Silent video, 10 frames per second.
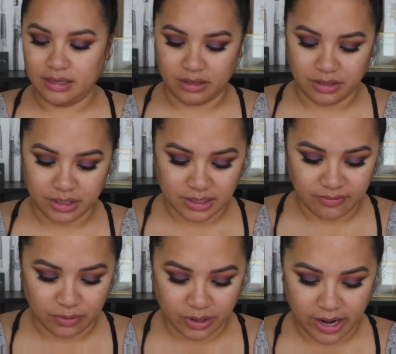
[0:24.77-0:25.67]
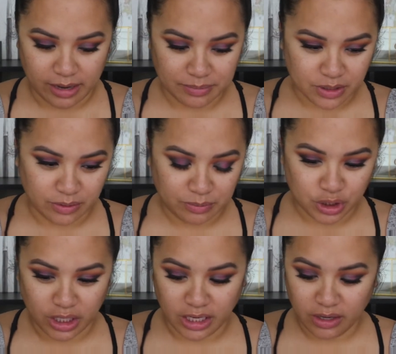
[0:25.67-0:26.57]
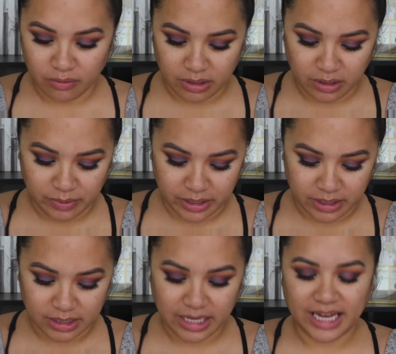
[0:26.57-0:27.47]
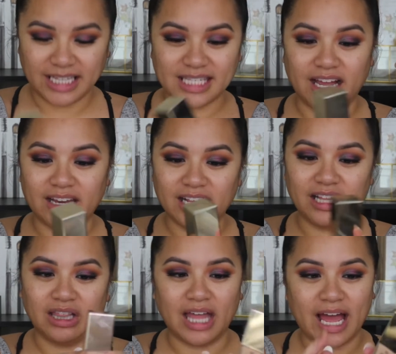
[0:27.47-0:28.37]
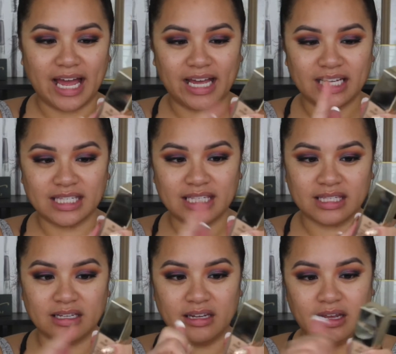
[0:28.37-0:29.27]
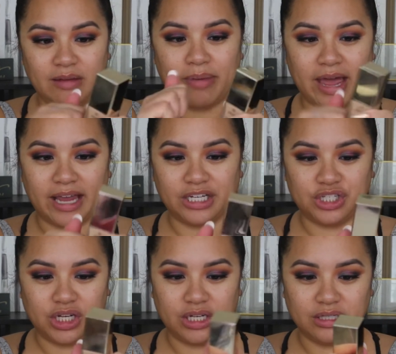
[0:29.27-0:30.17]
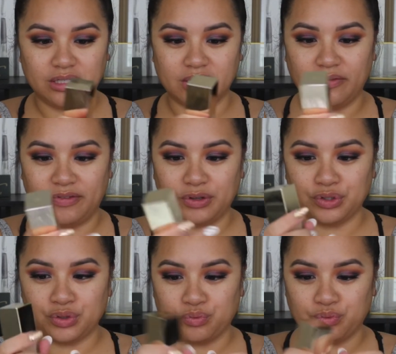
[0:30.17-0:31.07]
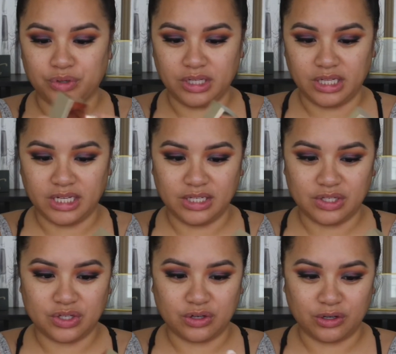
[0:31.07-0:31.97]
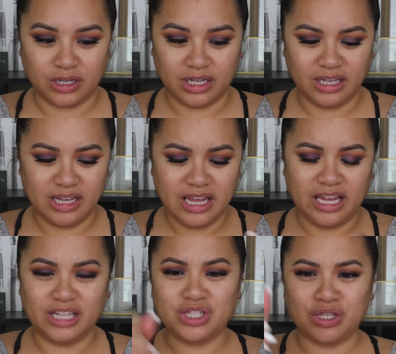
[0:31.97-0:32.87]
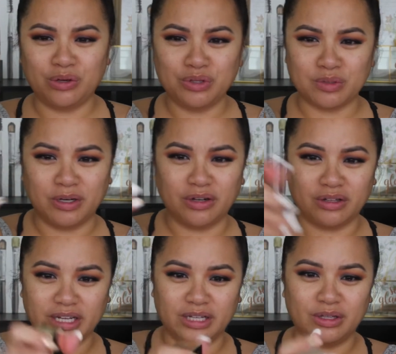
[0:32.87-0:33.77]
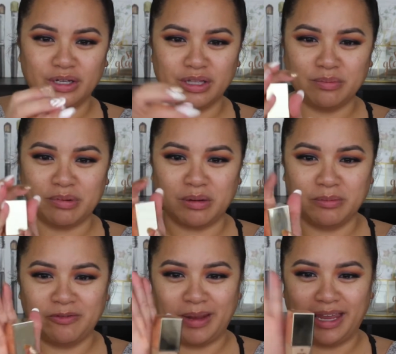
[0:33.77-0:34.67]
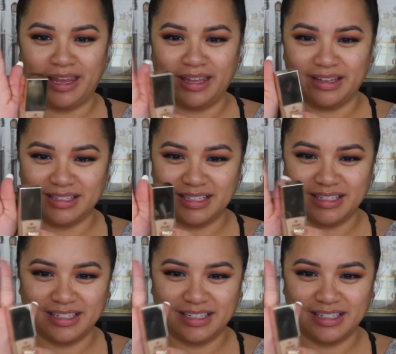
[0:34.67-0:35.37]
on the Sephora app so I'm shaking it really well. It's got a glass packaging, so feels really sturdy. It's so small. Like, look at the palm of my hand.